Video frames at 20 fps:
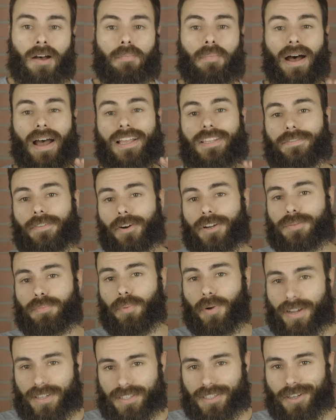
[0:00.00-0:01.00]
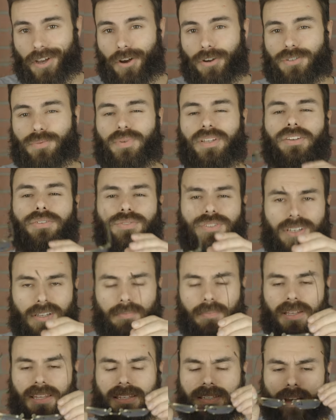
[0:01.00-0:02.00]
But as far as pricing goes, we usually
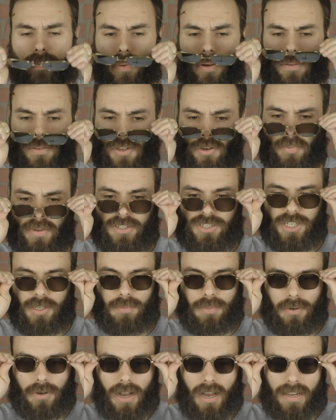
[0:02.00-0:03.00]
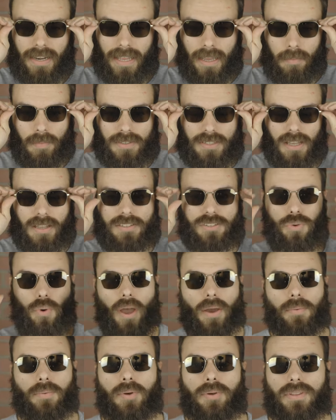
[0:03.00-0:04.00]
can pick these up a little bit cheaper on Amazon, so
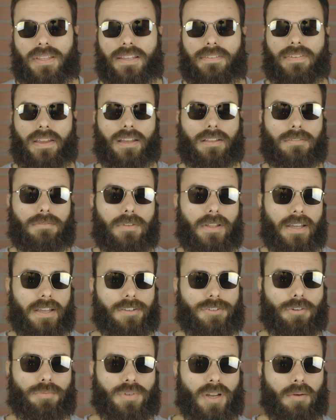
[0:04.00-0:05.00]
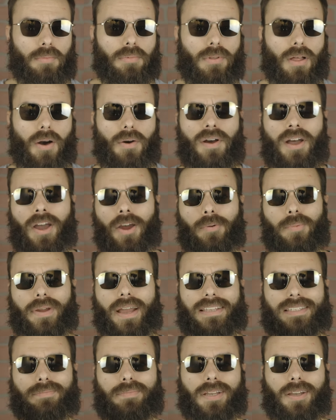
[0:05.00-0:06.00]
I will leave a link in the description down below where you
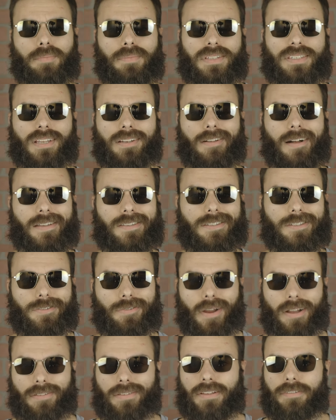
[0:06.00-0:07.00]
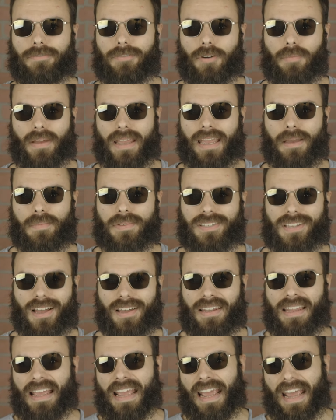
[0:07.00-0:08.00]
guys can pick up these sunglasses directly from
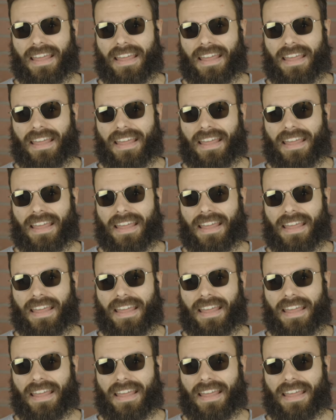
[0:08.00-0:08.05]
Amazon,